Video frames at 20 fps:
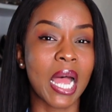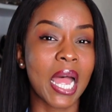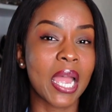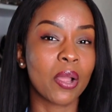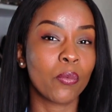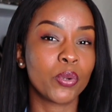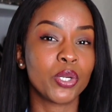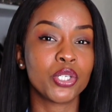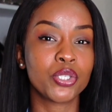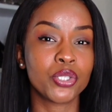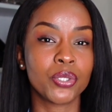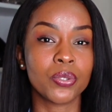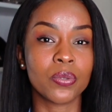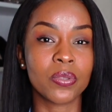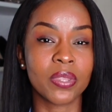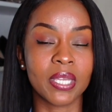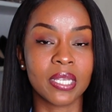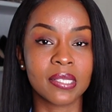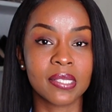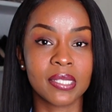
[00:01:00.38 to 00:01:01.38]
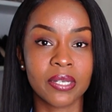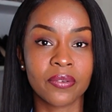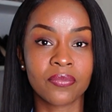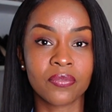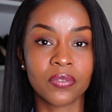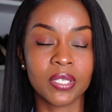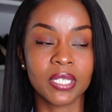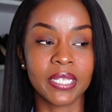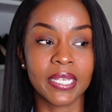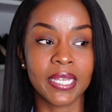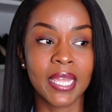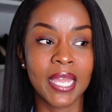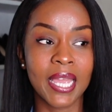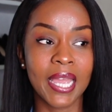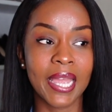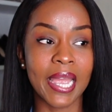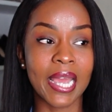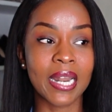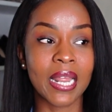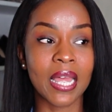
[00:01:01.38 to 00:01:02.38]
I wanted to do things differently.
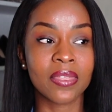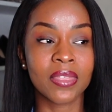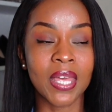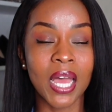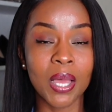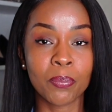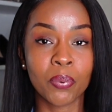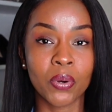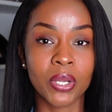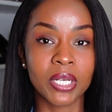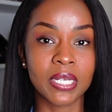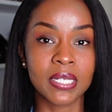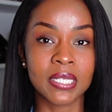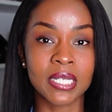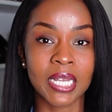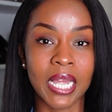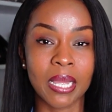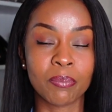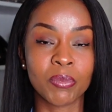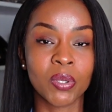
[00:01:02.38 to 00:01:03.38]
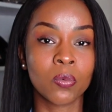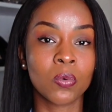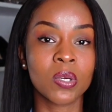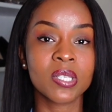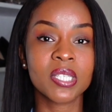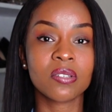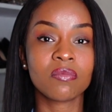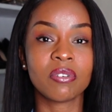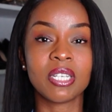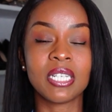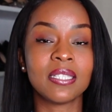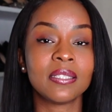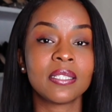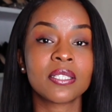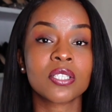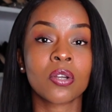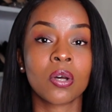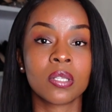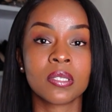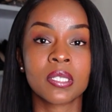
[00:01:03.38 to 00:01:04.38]
And at that point in time, there wasn't really
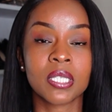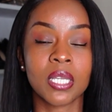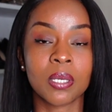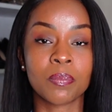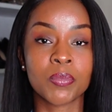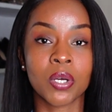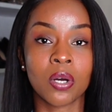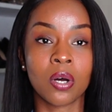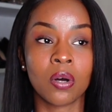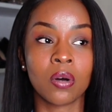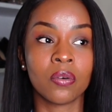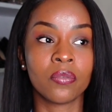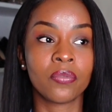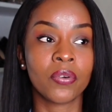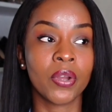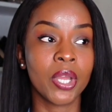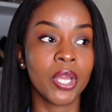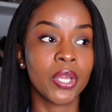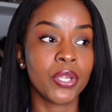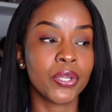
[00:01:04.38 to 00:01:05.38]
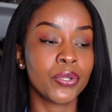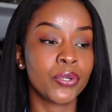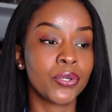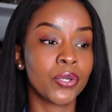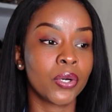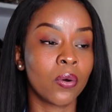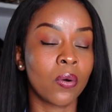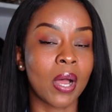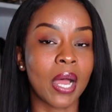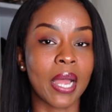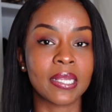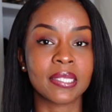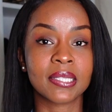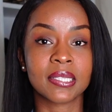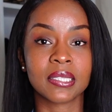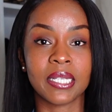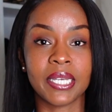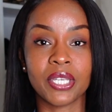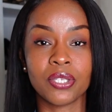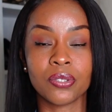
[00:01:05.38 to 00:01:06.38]
this concept of, you know,
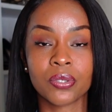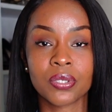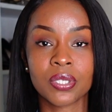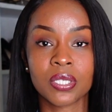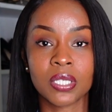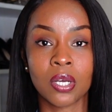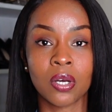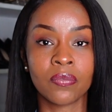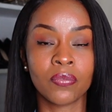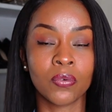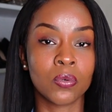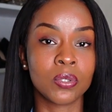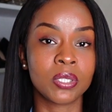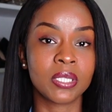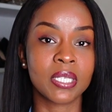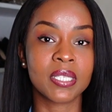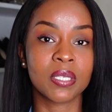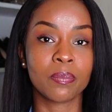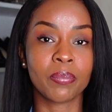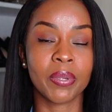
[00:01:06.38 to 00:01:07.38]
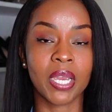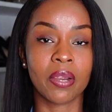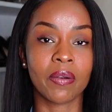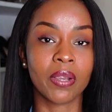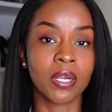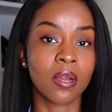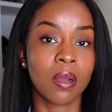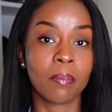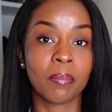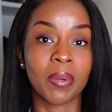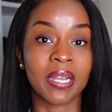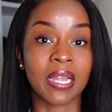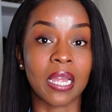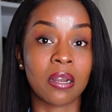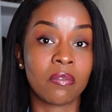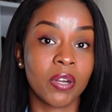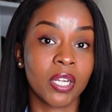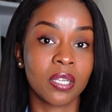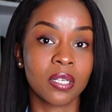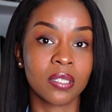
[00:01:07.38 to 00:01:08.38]
isolate yourself or disappear and come back
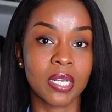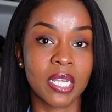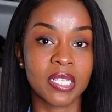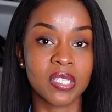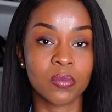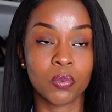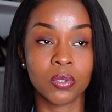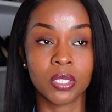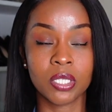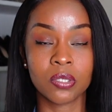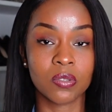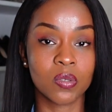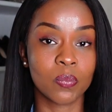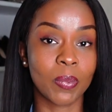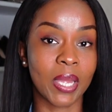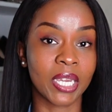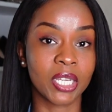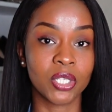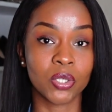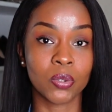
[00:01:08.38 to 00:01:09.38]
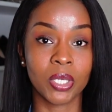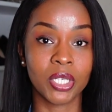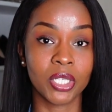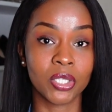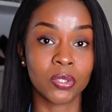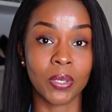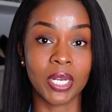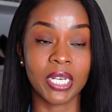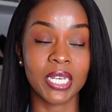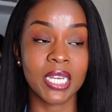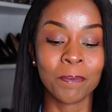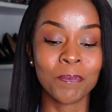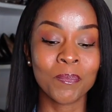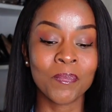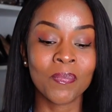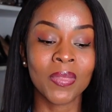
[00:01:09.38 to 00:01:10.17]
unrecognizable. This was back in 2020.